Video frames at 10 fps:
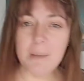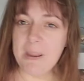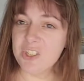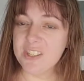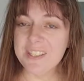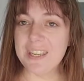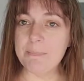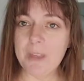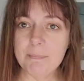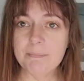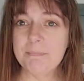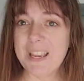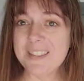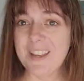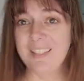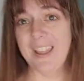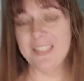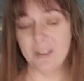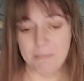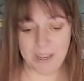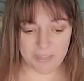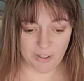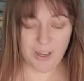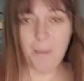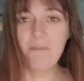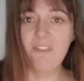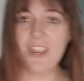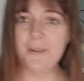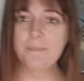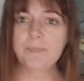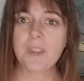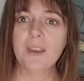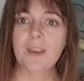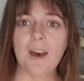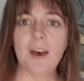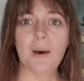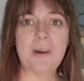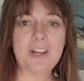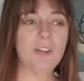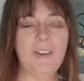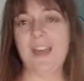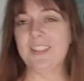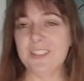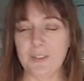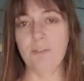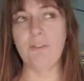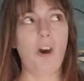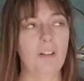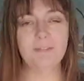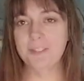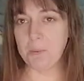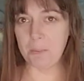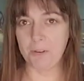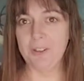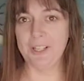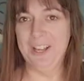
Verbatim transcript: may just keep them because I like them and they're comfy. Um, I should have had these in the fall, to be perfectly